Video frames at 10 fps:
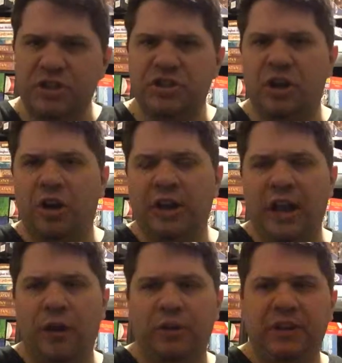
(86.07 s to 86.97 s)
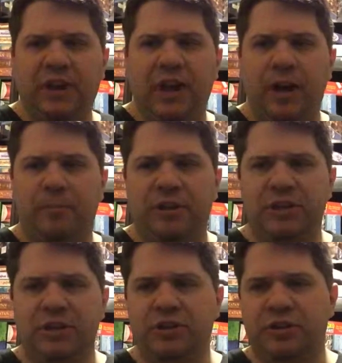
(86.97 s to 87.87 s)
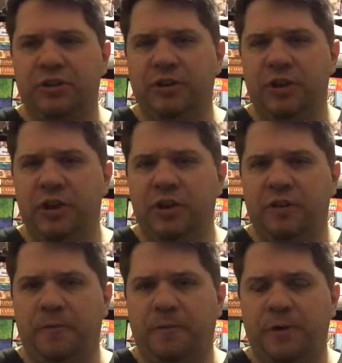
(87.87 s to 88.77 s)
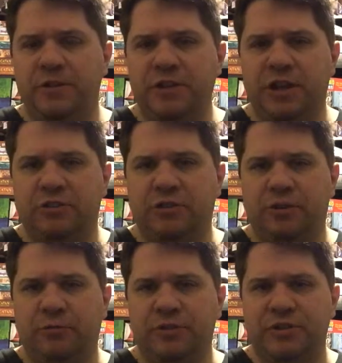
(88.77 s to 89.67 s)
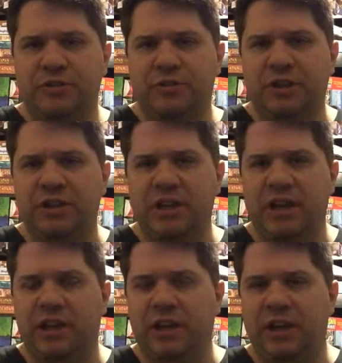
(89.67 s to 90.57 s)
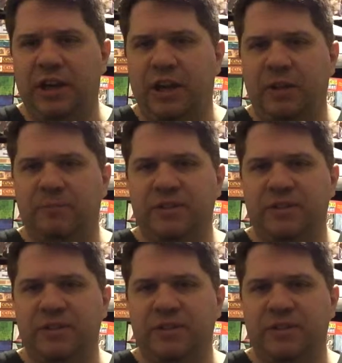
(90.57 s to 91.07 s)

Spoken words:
starting out in the competition, the first entry was a trick-taking game.